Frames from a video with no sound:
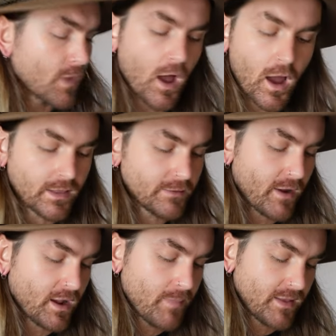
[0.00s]
I highly
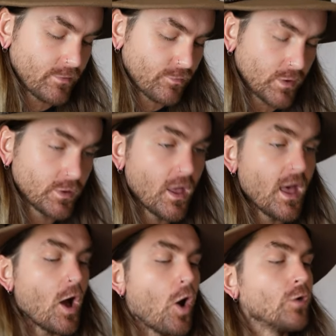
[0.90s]
recommend this one.
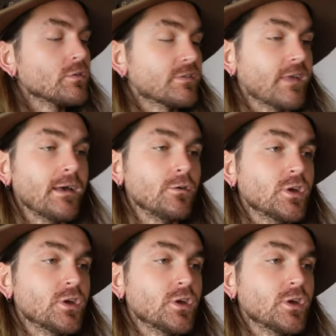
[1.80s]
On sale,